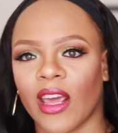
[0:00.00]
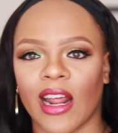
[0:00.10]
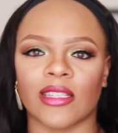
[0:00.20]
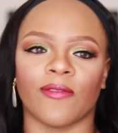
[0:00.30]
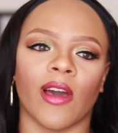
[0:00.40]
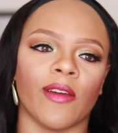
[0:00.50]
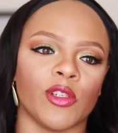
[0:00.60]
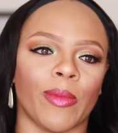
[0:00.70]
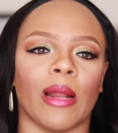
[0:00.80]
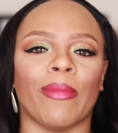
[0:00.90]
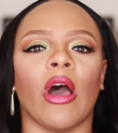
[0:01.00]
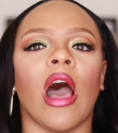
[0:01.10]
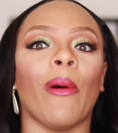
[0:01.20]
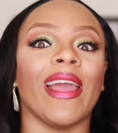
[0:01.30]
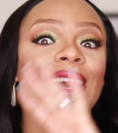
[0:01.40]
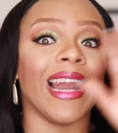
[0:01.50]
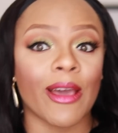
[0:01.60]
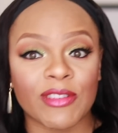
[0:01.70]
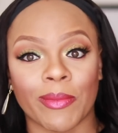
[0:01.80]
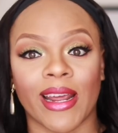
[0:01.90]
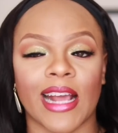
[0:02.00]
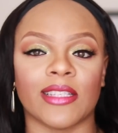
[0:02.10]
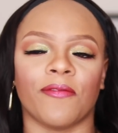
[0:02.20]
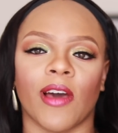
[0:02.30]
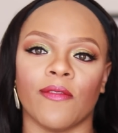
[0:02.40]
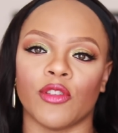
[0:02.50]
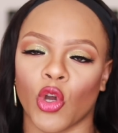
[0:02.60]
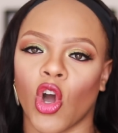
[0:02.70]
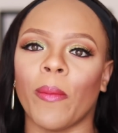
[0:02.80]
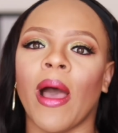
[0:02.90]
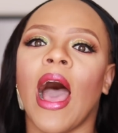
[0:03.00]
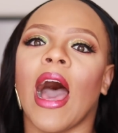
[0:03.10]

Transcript: a 9-to-5 job and about how I left my 9-to-5 job.